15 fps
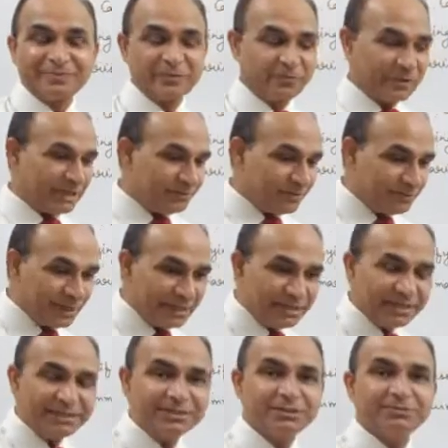When we
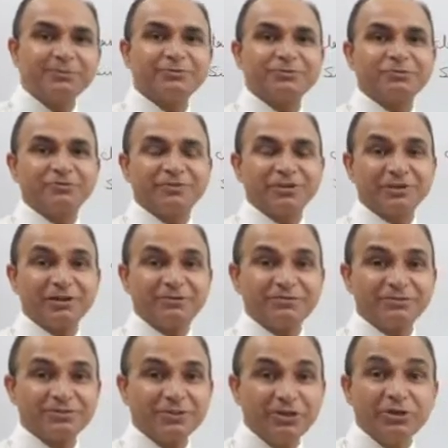maintain the books of
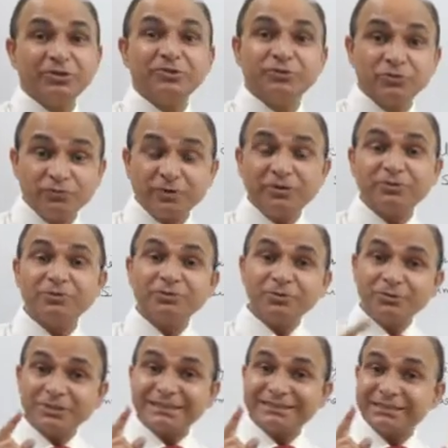accounts, you want to
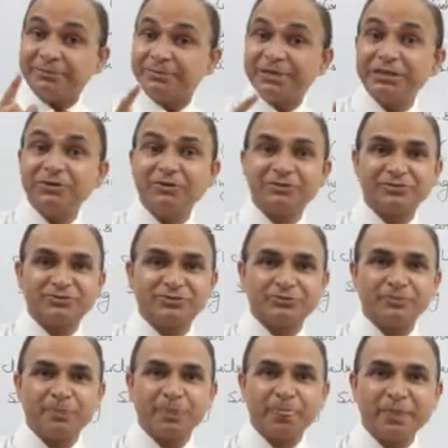know the summary
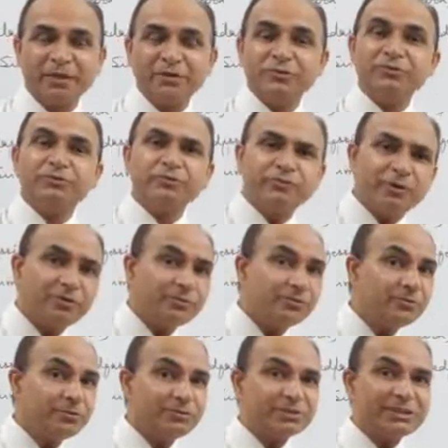also. You want
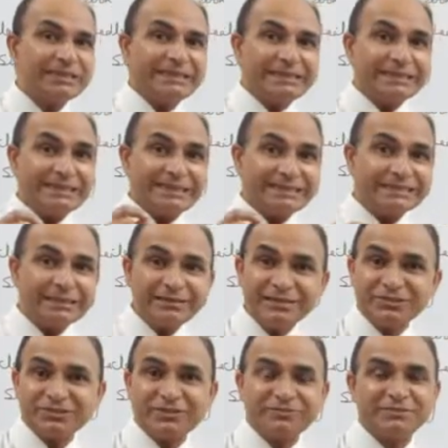to know the
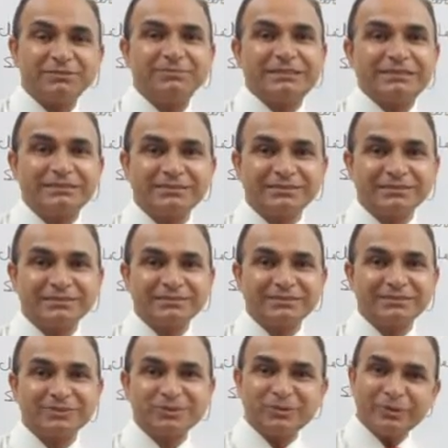results of the business.
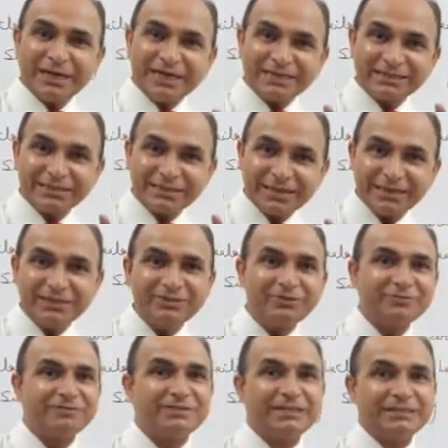So at the end
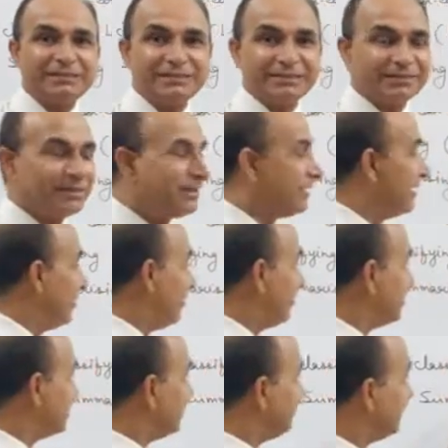of the year,
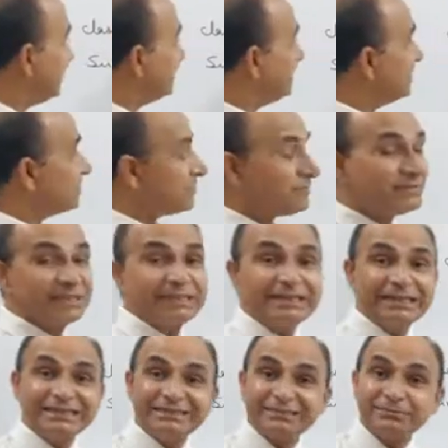on the basis of the
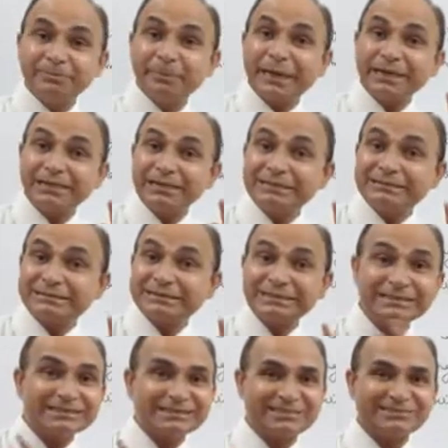ledger
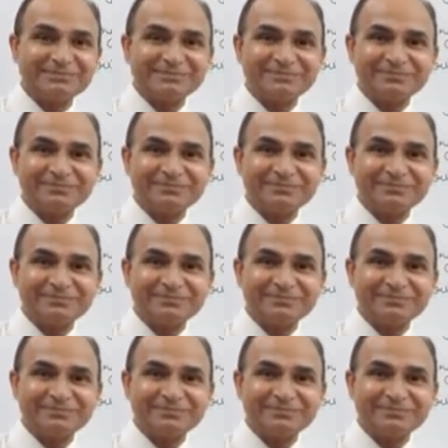balances,